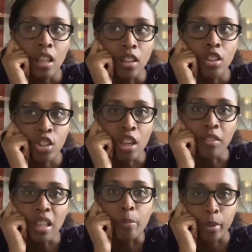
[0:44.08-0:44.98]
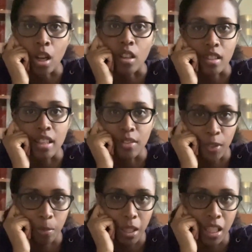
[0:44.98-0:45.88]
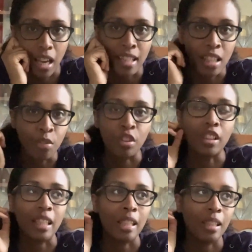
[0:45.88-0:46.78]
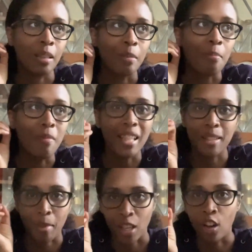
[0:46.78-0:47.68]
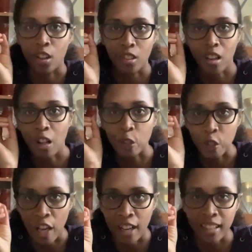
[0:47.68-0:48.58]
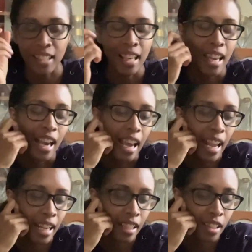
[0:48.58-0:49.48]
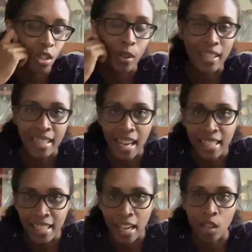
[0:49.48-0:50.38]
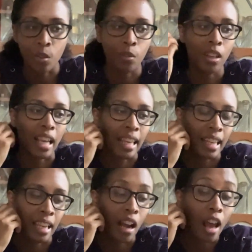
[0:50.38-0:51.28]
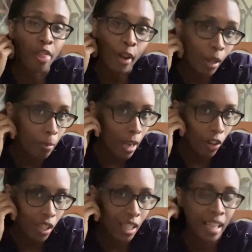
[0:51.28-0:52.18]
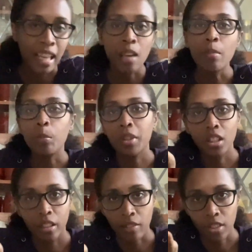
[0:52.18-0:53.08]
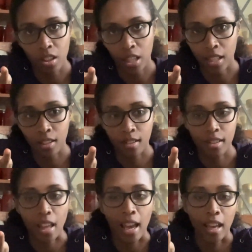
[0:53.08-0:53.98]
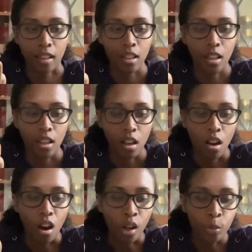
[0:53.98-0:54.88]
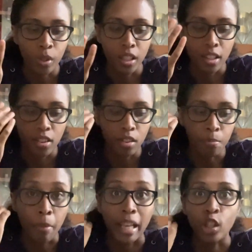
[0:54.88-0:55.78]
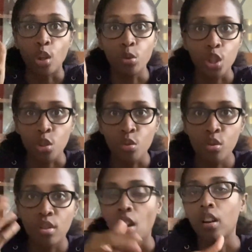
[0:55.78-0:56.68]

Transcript: definitely a process for me. I definitely miss my garden a lot. And so I sat down and I thought about it, and I came up with 11 things that are really my go-tos